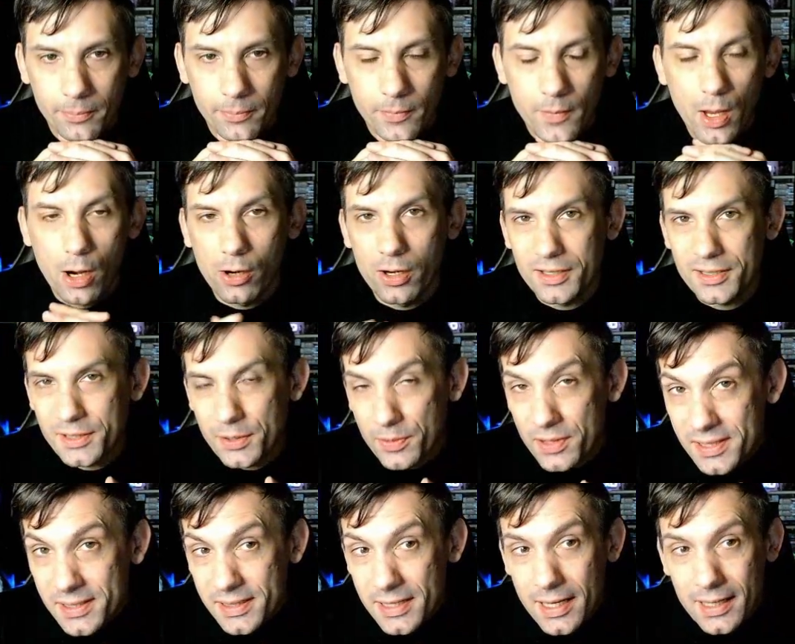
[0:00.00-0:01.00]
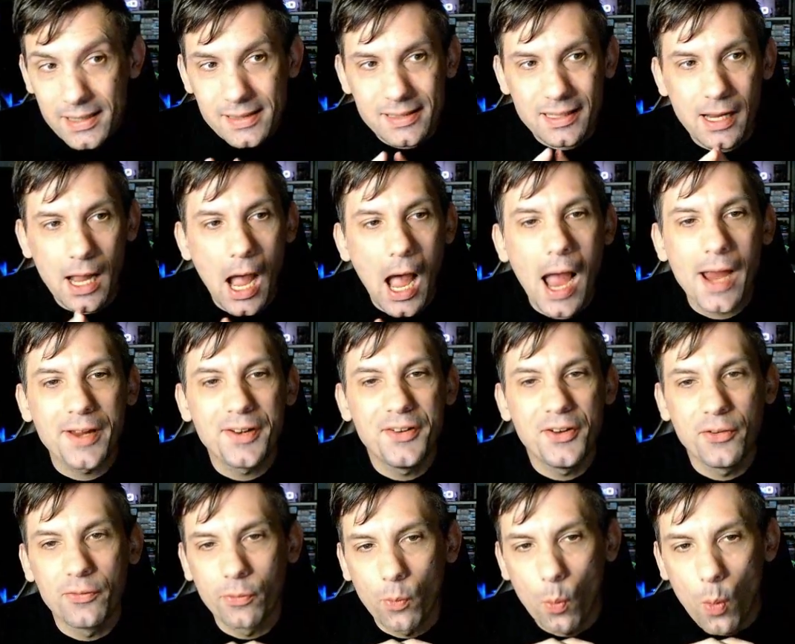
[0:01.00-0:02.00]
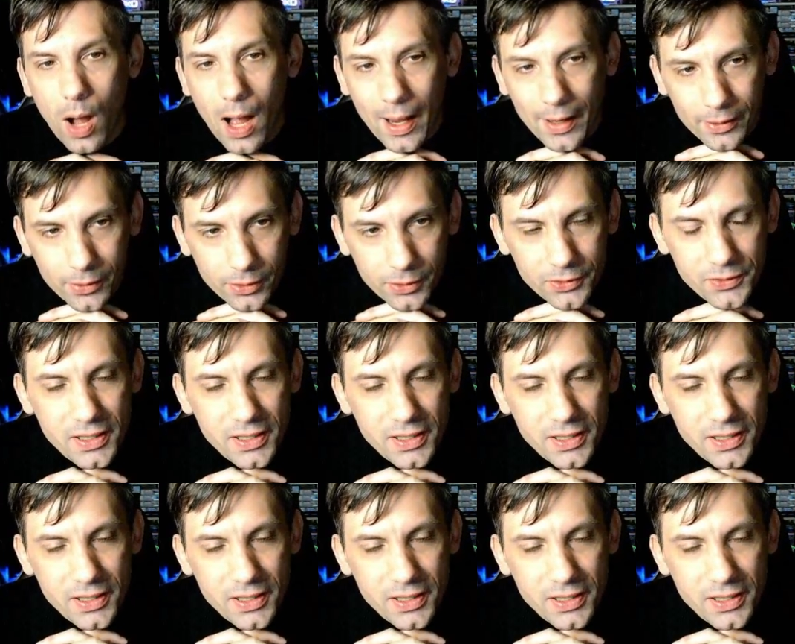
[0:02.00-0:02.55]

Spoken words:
Alright, so this deck is kind of wild.